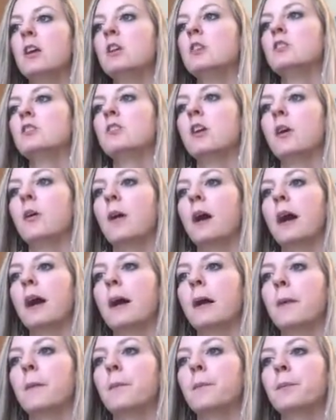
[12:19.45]
So
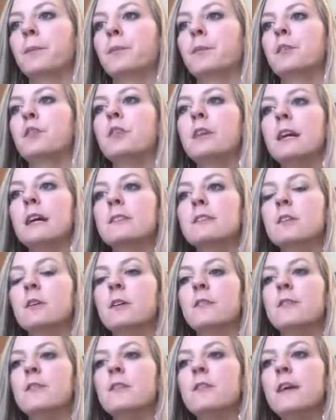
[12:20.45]

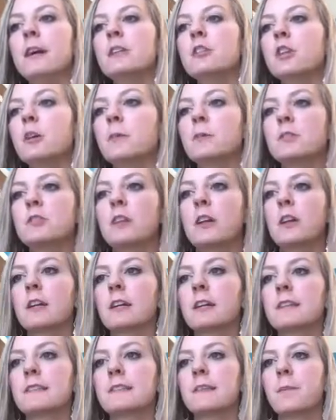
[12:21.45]
if you've had trouble starting
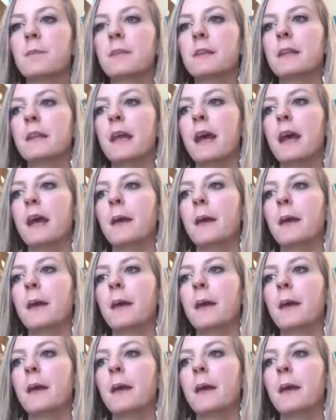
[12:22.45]
on something,